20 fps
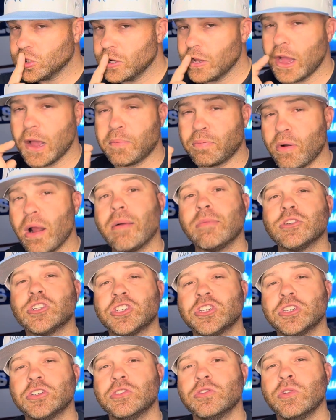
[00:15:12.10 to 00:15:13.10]
I promise
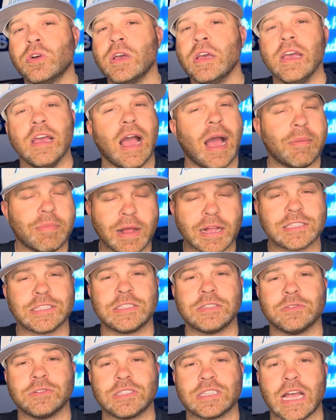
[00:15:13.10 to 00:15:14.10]
you, I'm not
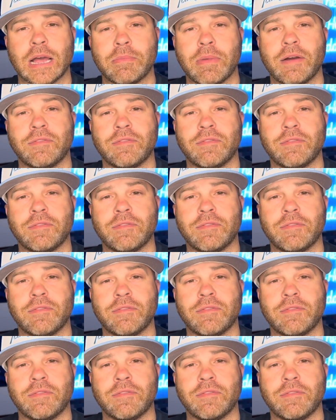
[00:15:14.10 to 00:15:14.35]
stealing time